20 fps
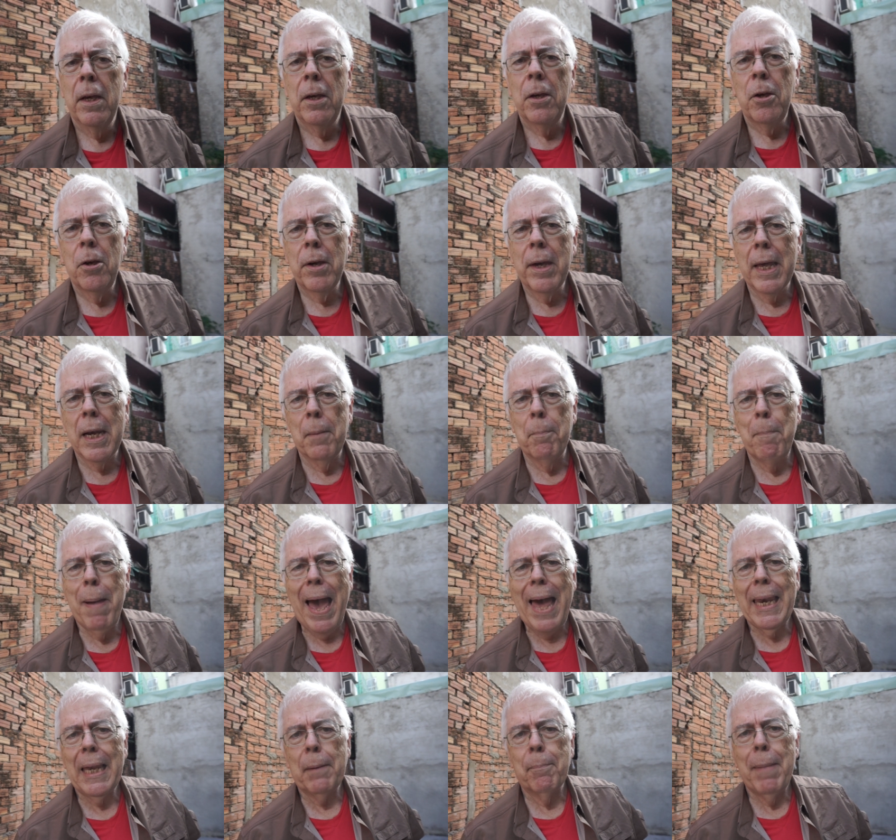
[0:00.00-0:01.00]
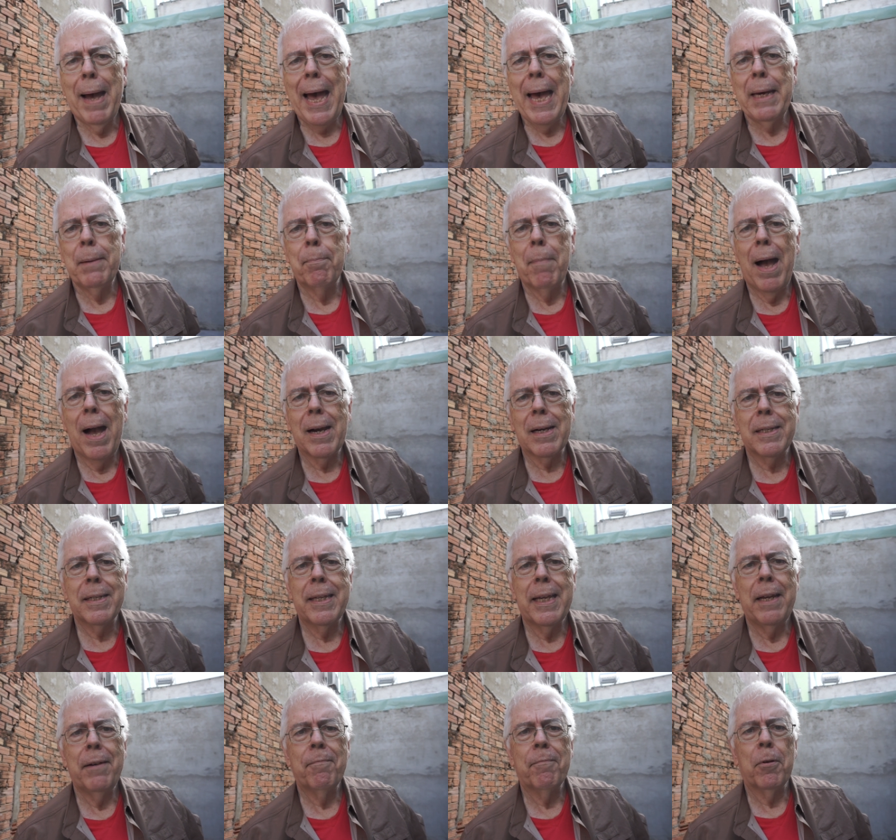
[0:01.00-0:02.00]
You can get a Balikbayan Box
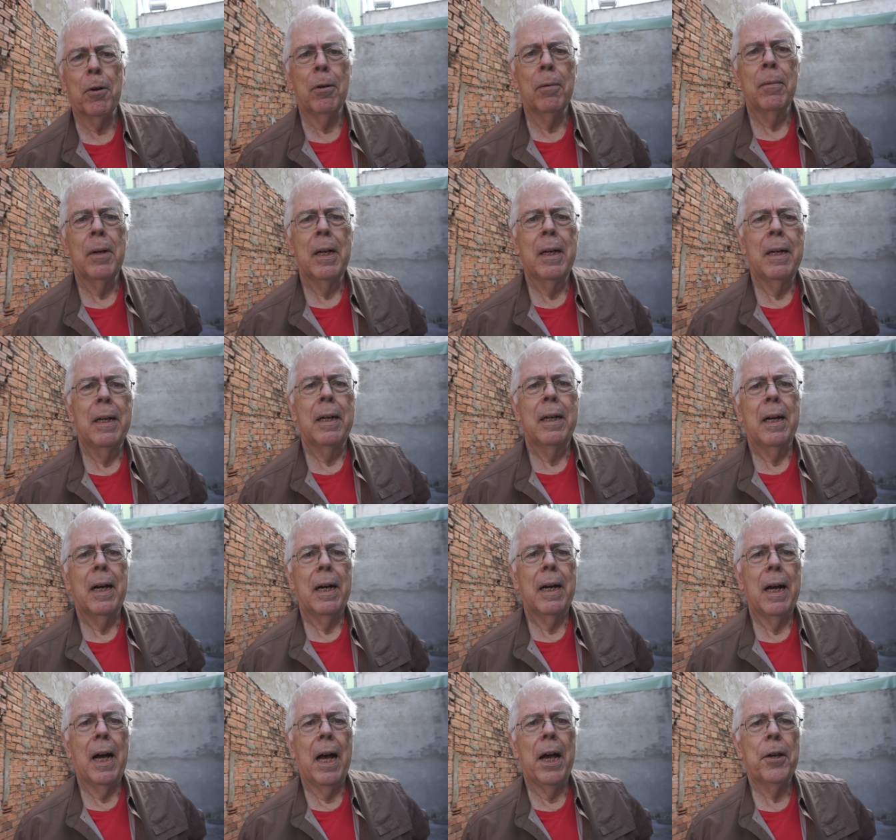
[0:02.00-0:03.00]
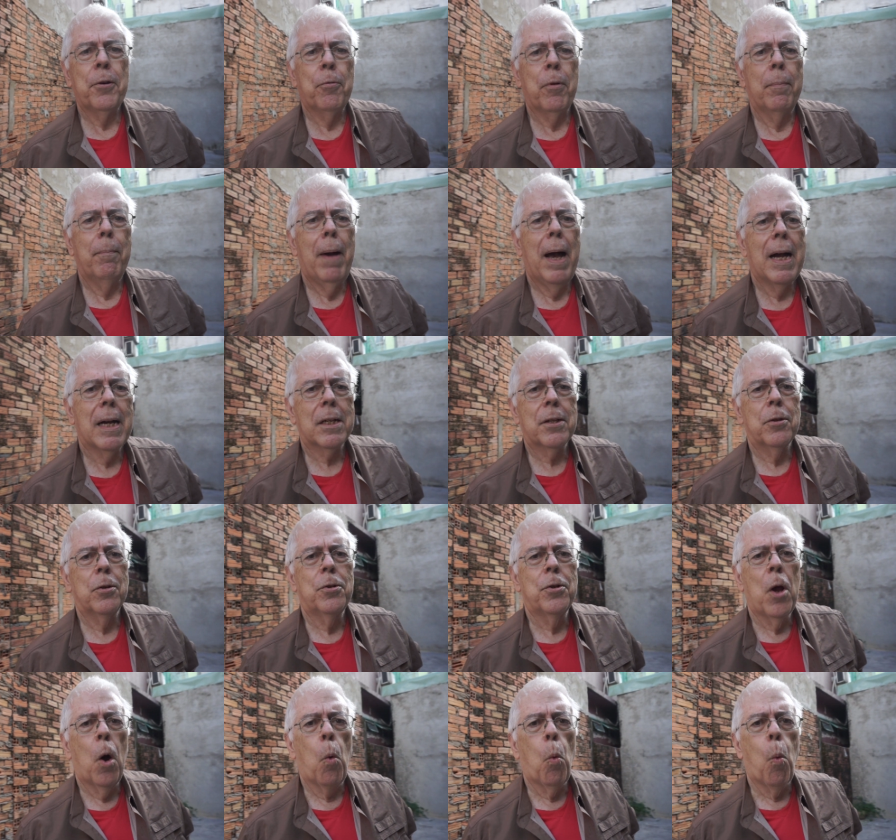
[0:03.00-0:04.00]
sent for $100.
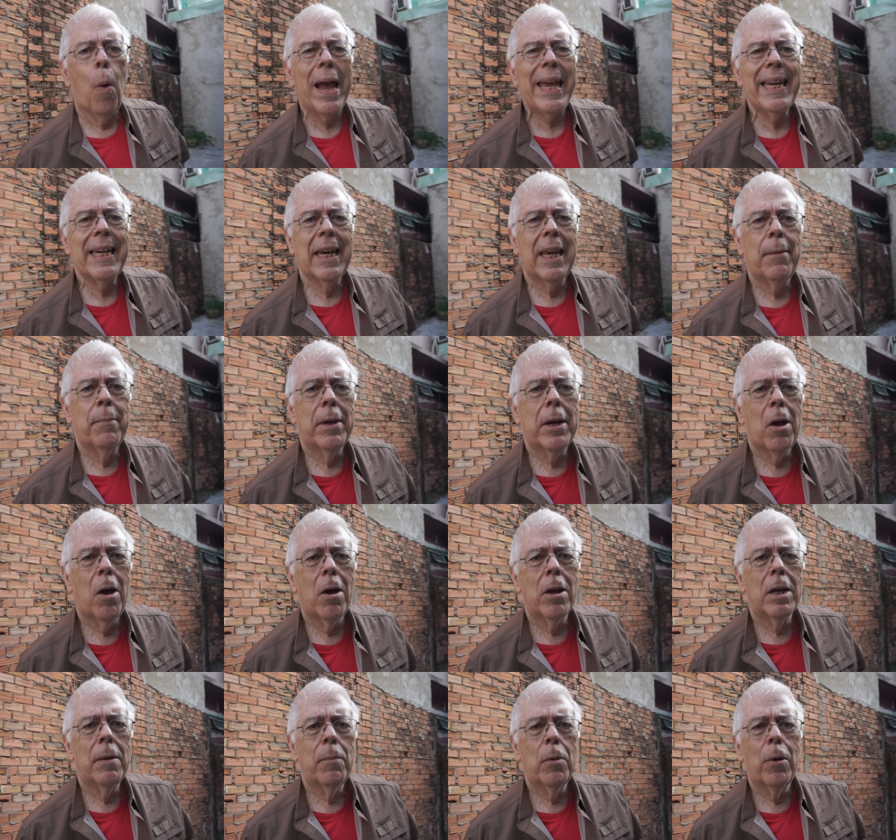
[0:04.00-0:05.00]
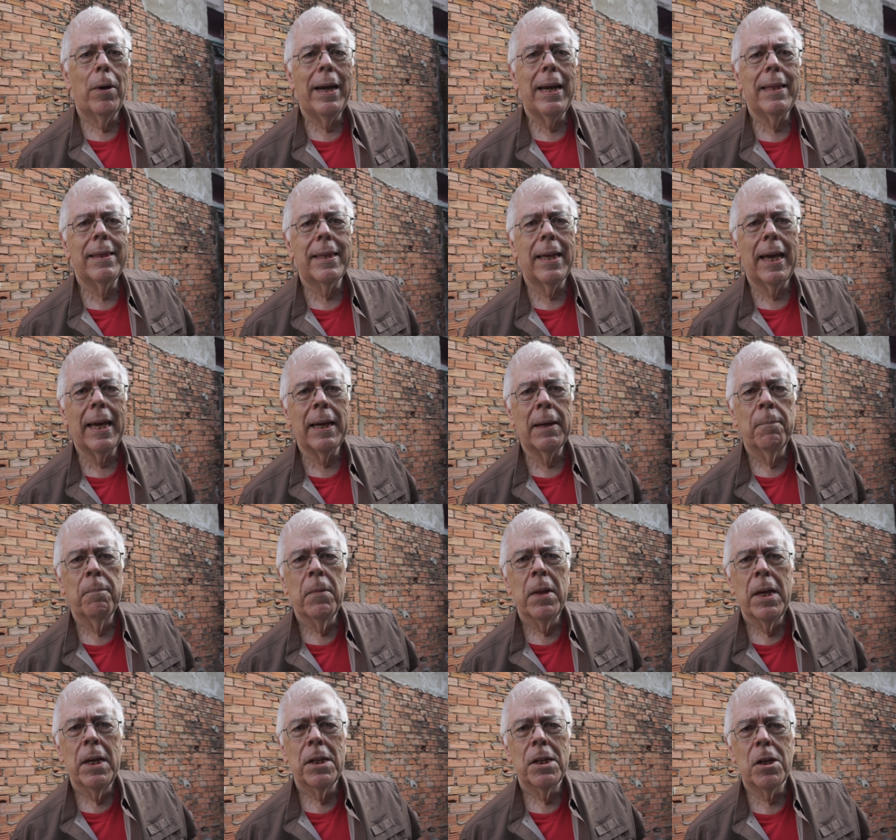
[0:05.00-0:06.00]
There's no weight limit on them or anything.
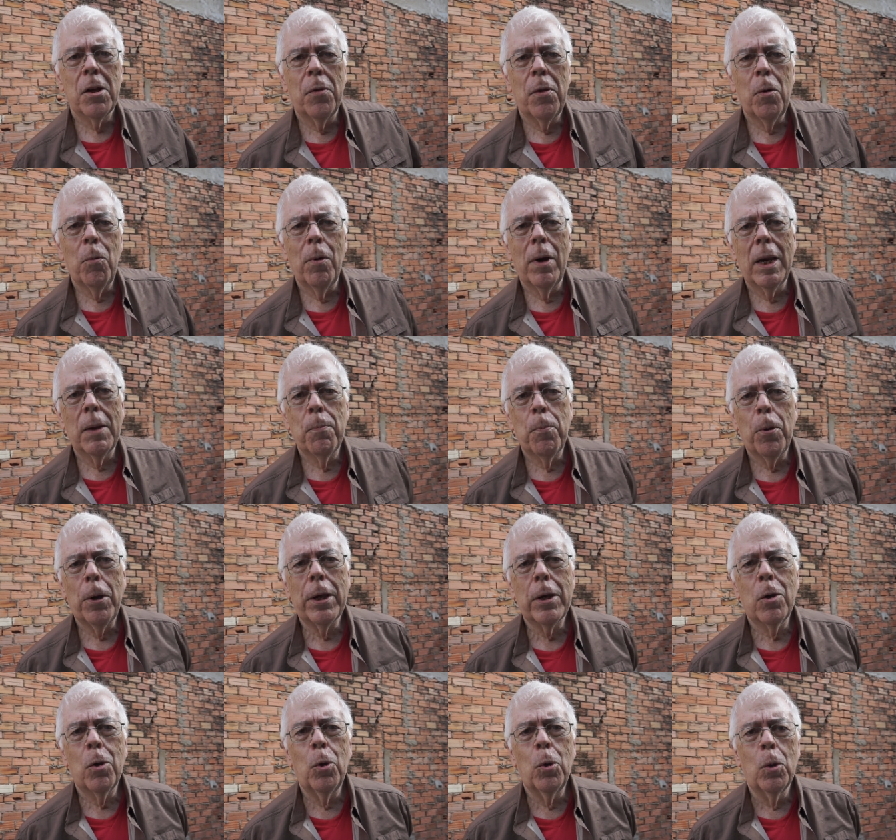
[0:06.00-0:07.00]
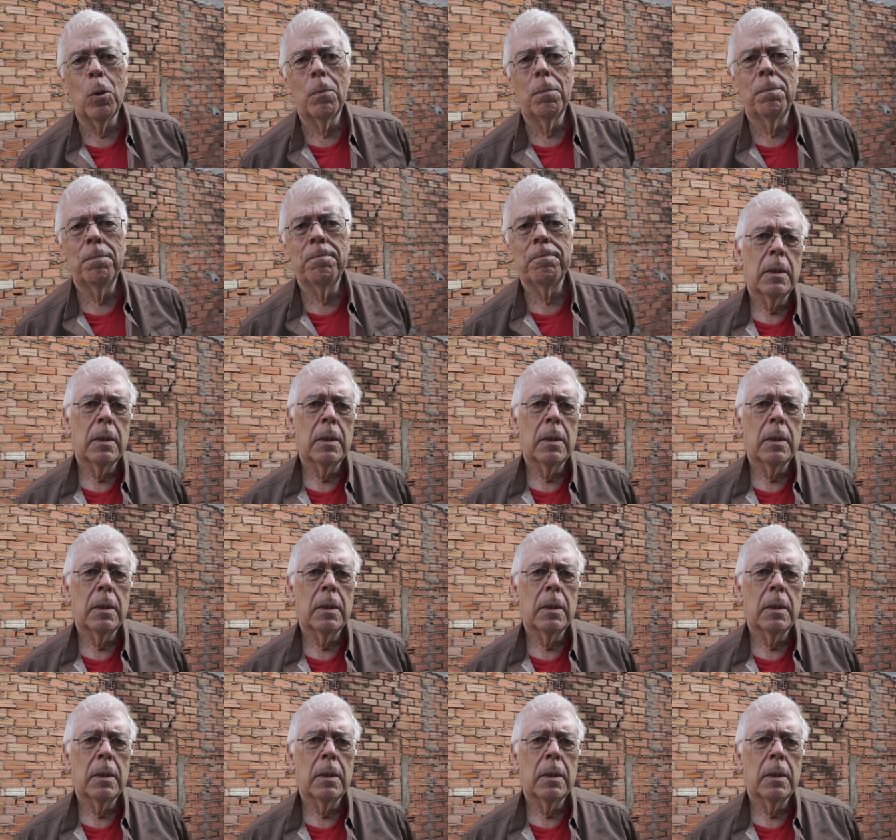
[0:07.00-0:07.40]
So they're really pretty cool.